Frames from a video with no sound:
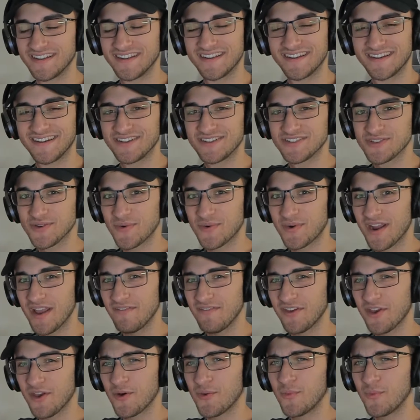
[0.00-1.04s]
So we're having
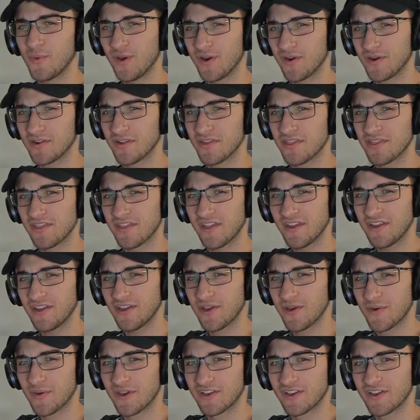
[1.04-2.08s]
a weird thing
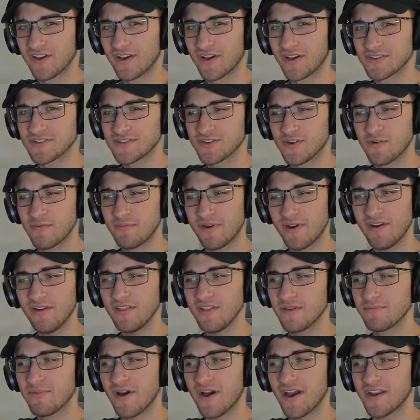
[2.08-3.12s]
going on. So apparently
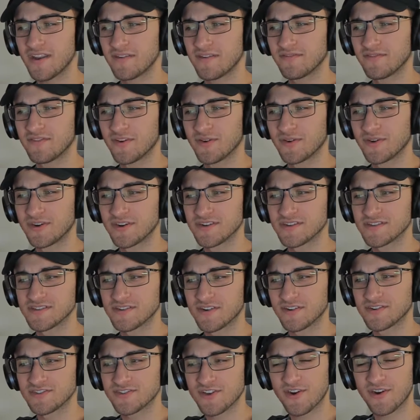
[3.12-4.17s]
Biden voters are
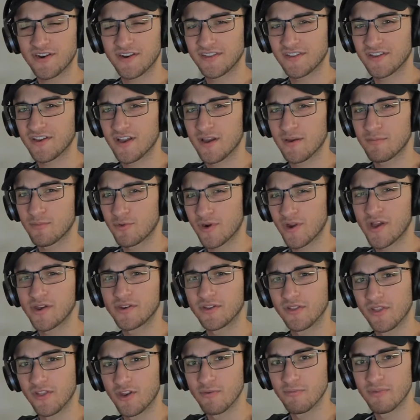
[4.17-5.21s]
starting to come around a
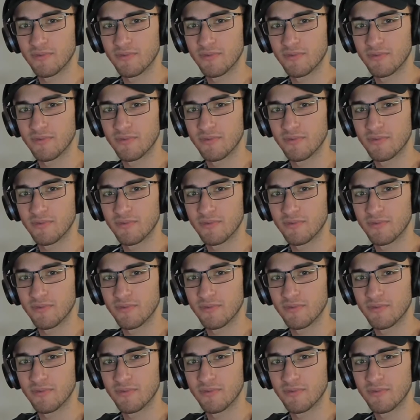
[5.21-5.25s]
little bit.